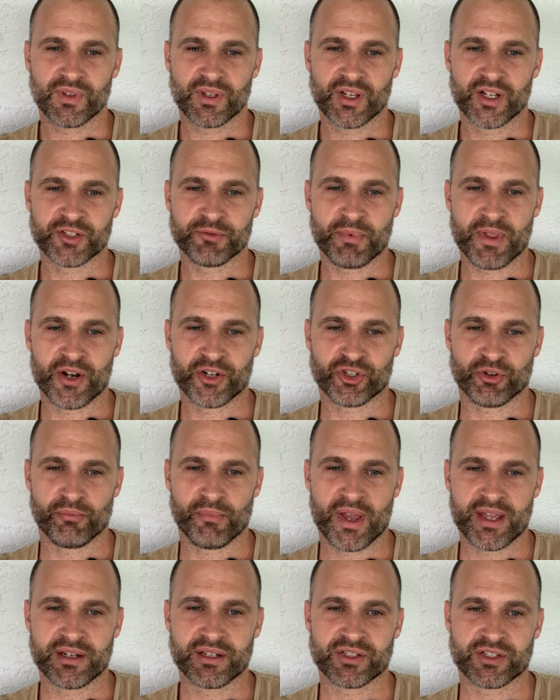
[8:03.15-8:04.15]
it's been a
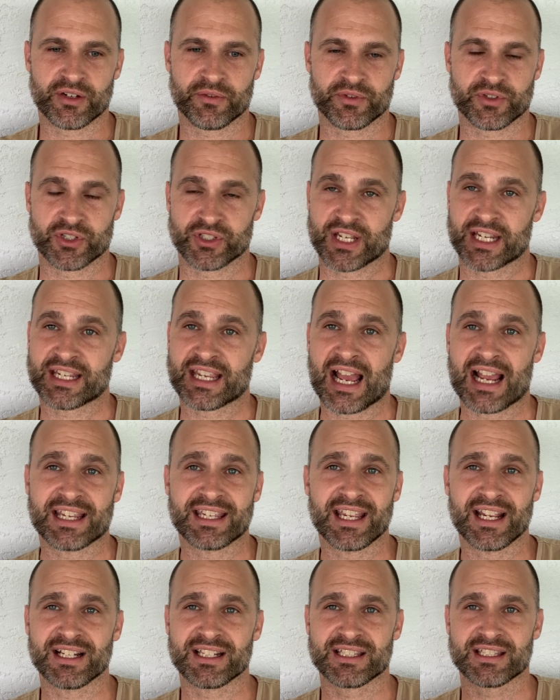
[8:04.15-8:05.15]
tremendous difference.
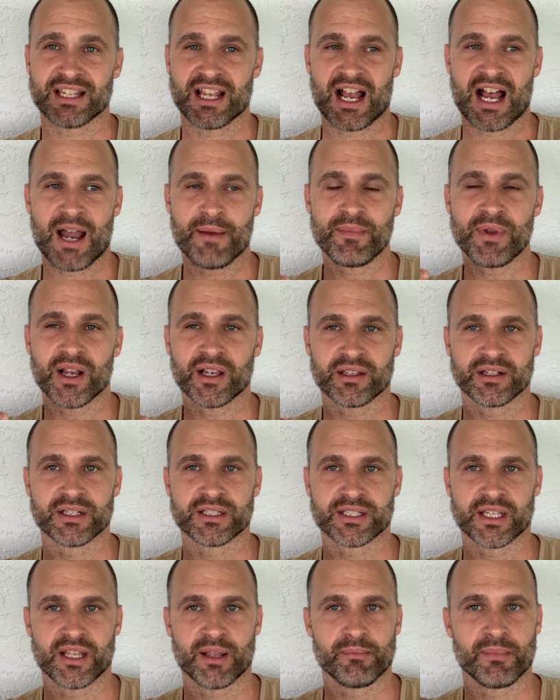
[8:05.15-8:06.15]
I'm not going to
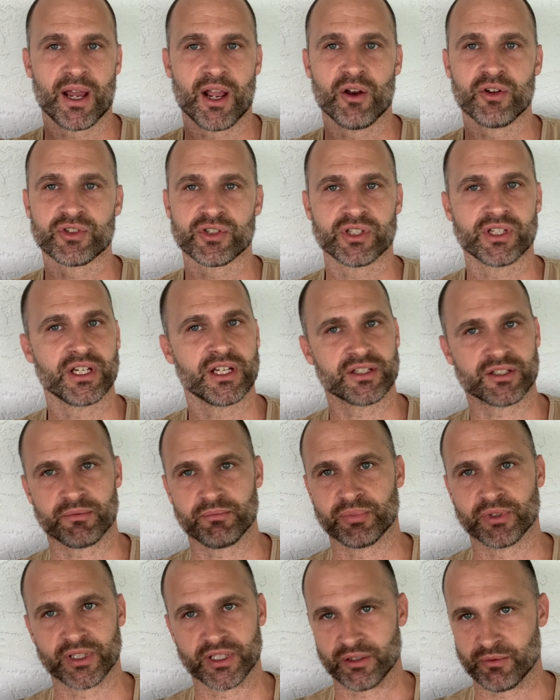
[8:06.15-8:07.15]
say that my OCD is
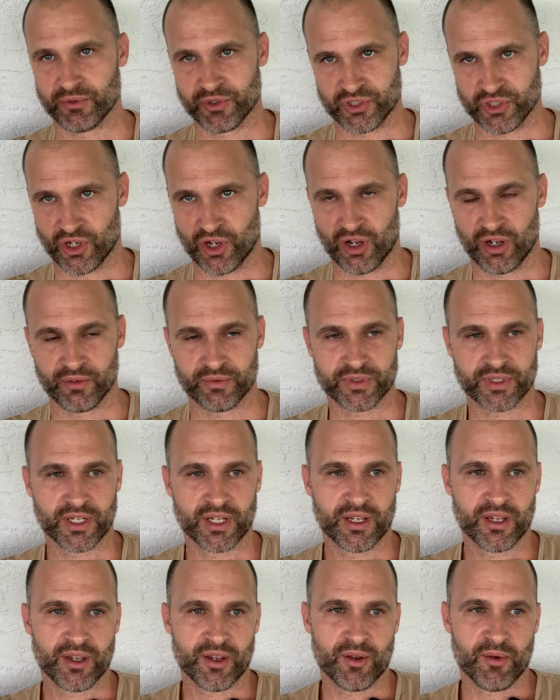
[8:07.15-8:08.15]
completely resolved,
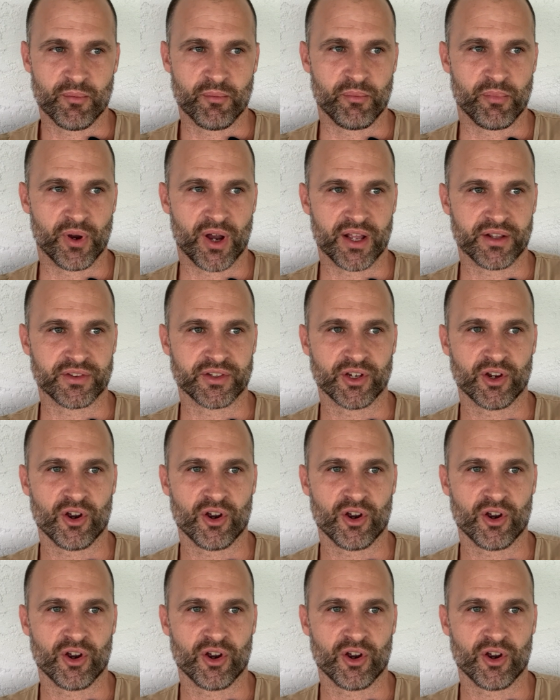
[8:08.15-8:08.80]
but